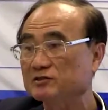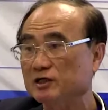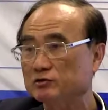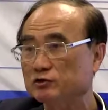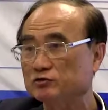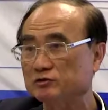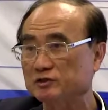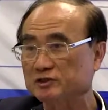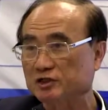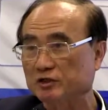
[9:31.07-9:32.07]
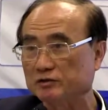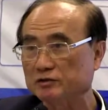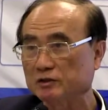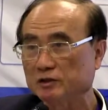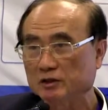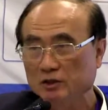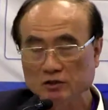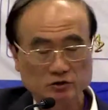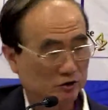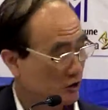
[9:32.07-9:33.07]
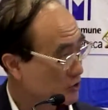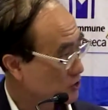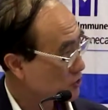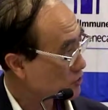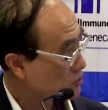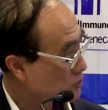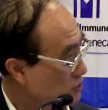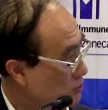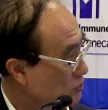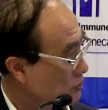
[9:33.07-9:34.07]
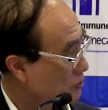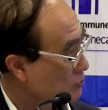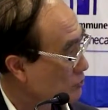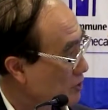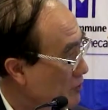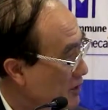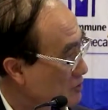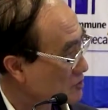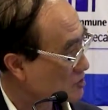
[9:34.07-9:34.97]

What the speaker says: entry to the cells, you can see this is, look at panel